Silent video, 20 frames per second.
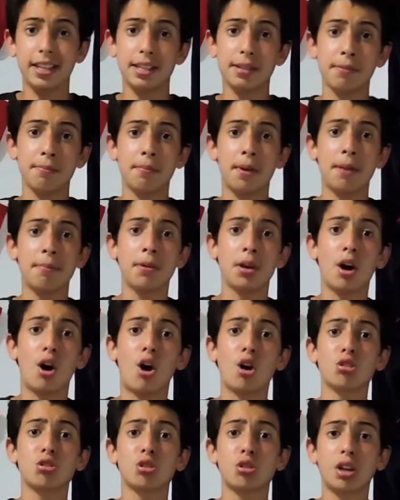is maybe
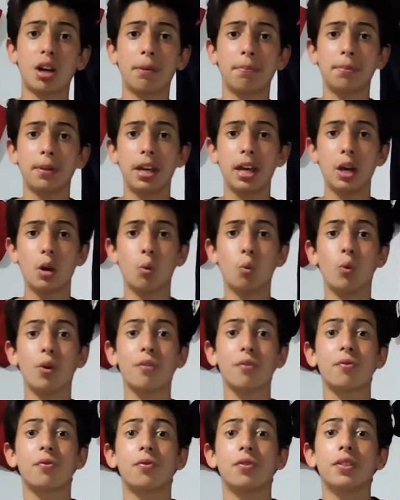also gonna play
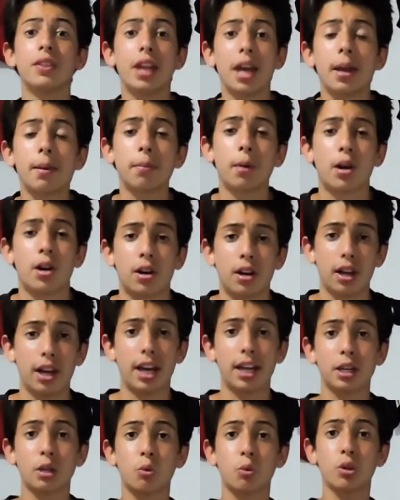with Neymar
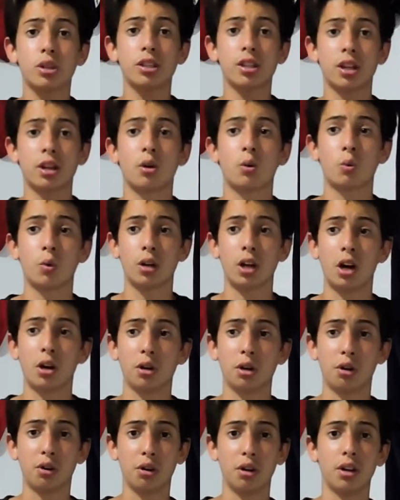and Cristiano
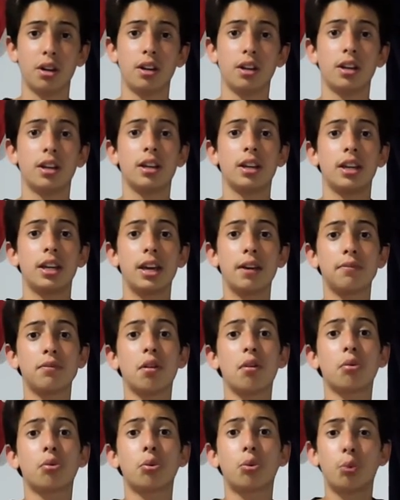Ronaldo. If
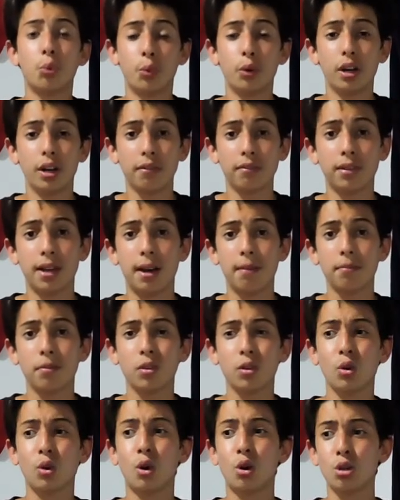the three of
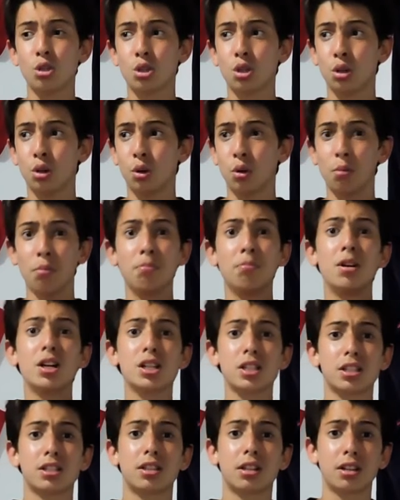them go to
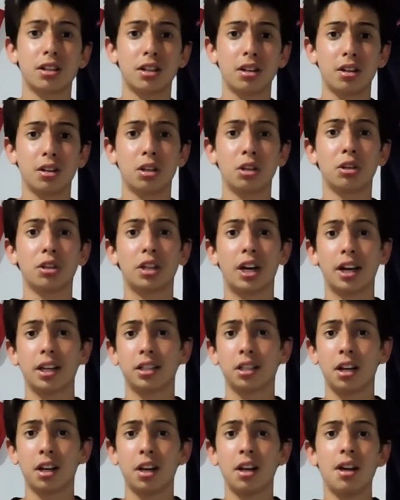Manchester
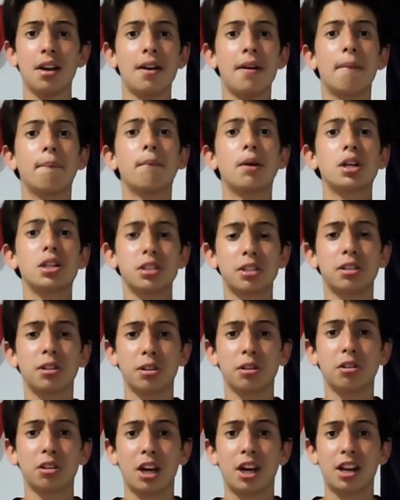United, Manchester
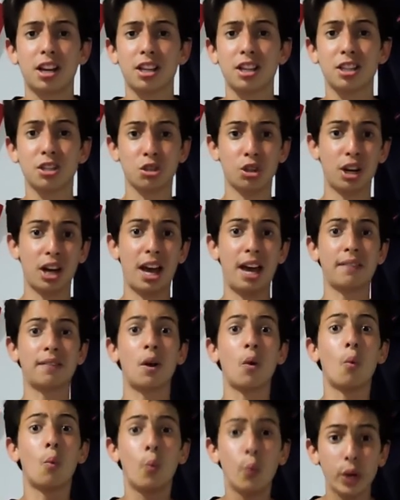United is gonna have
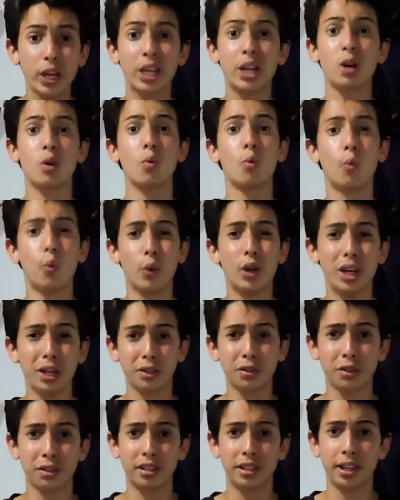a really, really
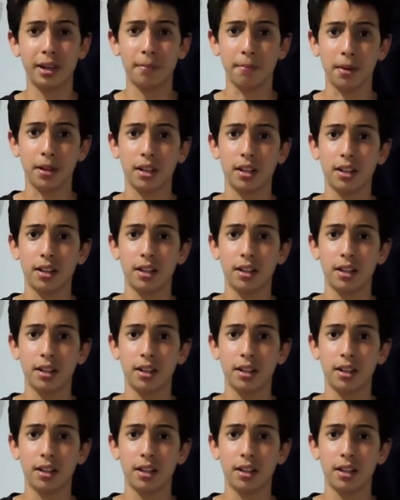good team.